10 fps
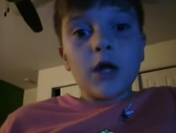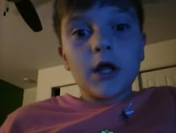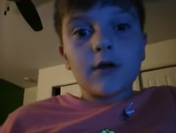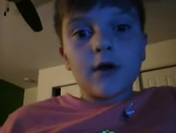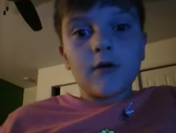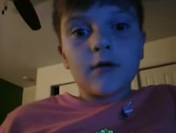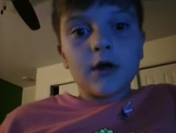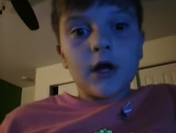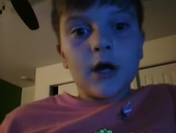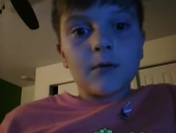That's never
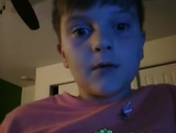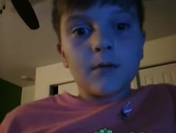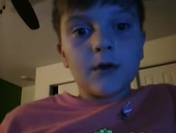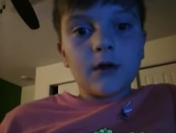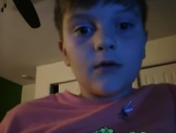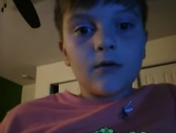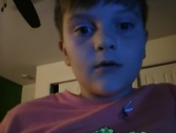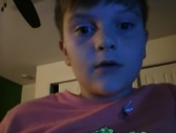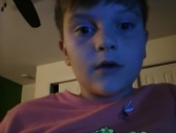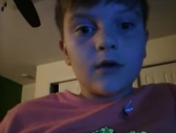gonna happen in my whole
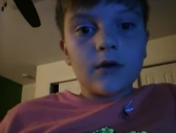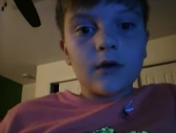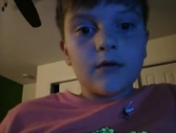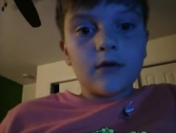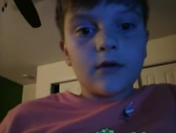entire life.